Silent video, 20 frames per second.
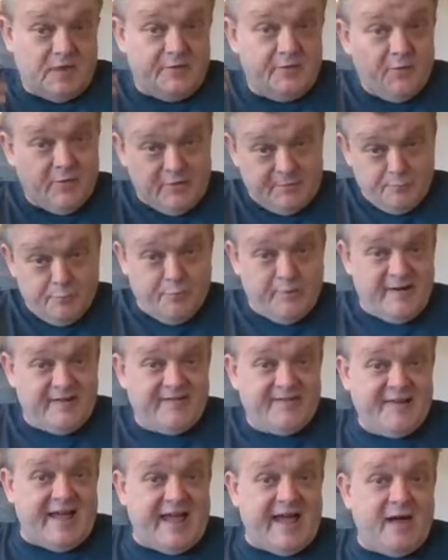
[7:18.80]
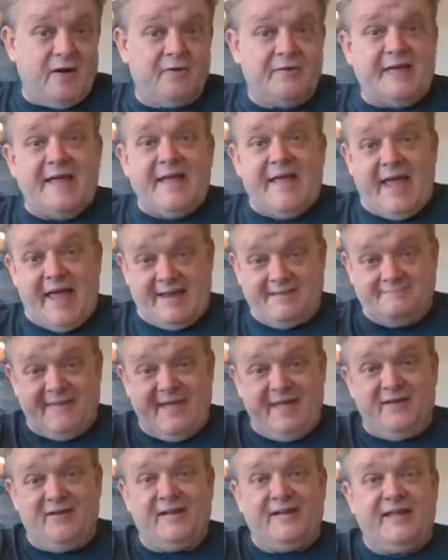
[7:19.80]
you can print it out and
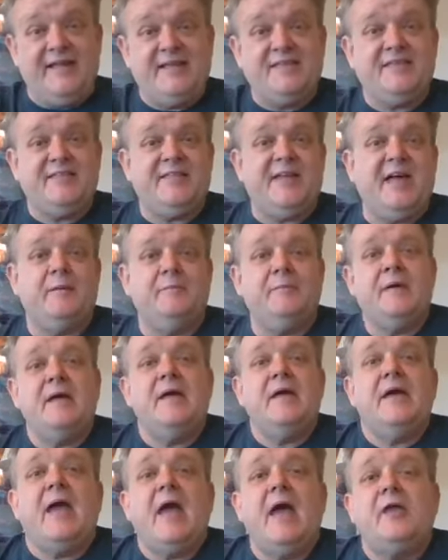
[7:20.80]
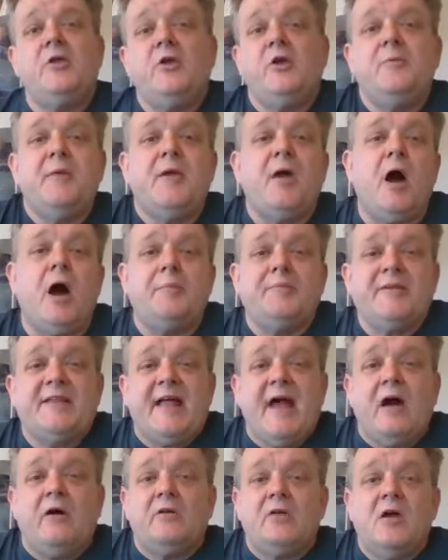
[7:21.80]
mail it into them, and you can be
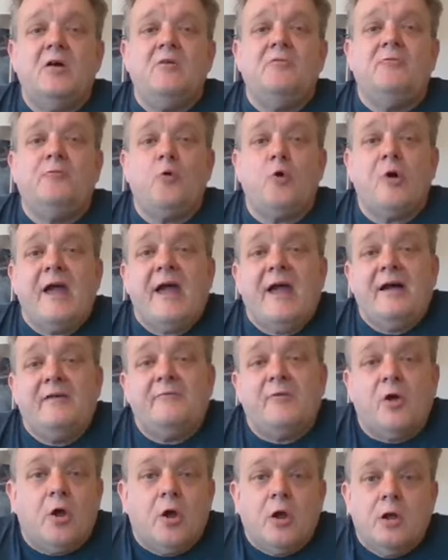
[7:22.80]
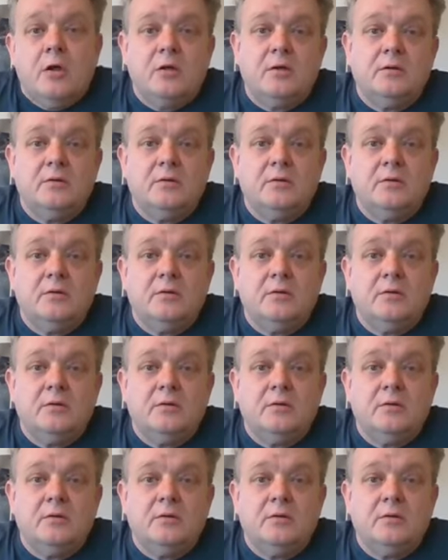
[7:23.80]
opted out forever.